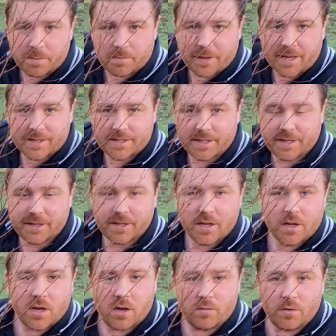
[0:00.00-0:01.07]
been planting
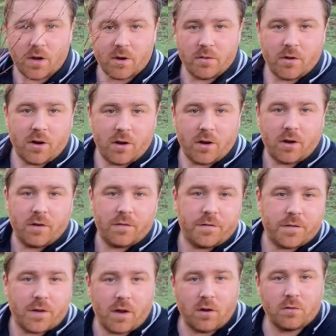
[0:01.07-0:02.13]
a row
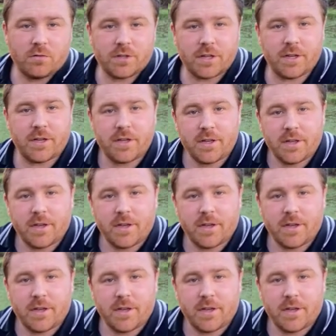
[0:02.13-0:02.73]
of alder